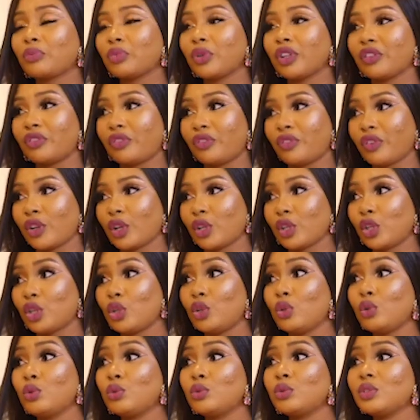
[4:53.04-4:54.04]
prefer
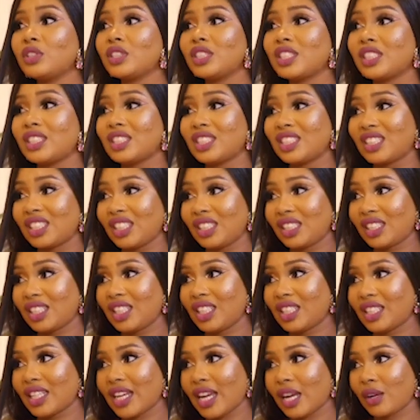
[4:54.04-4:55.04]
you
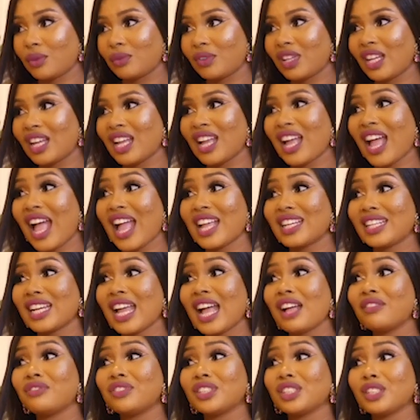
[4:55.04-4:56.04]
sitting down and
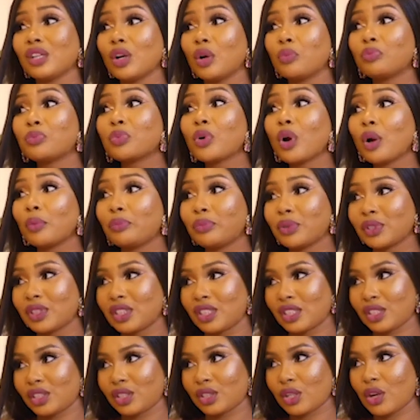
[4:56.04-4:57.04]
having a proper
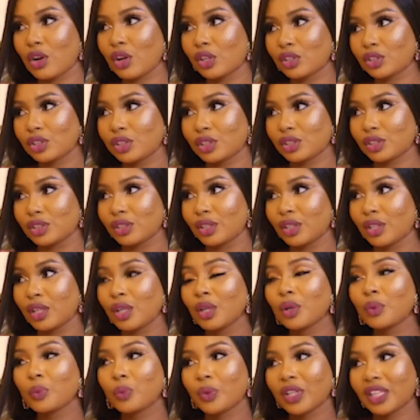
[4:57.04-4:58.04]
discussion
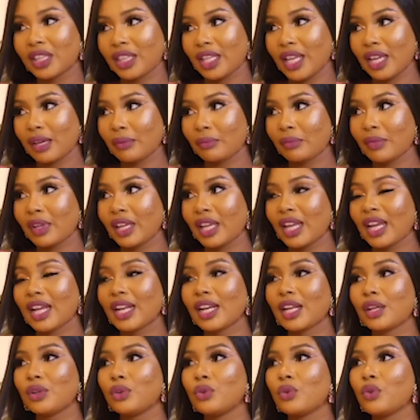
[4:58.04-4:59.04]
with them.
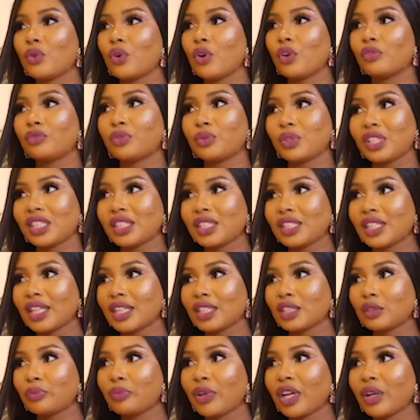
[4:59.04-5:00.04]
And I know of
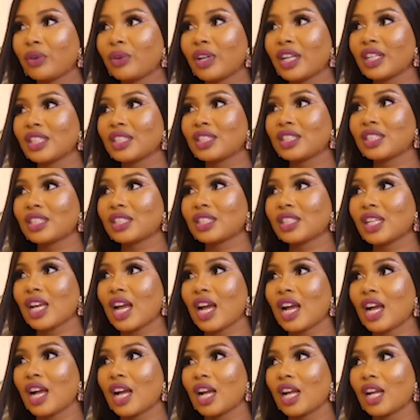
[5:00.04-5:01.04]
recent parents
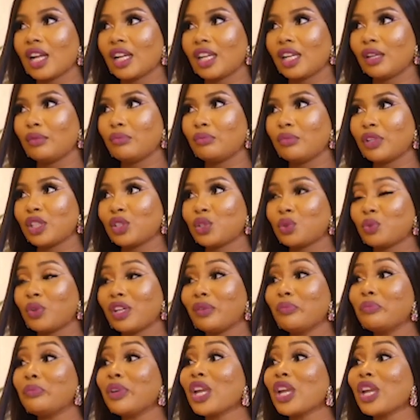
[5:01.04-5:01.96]
are in between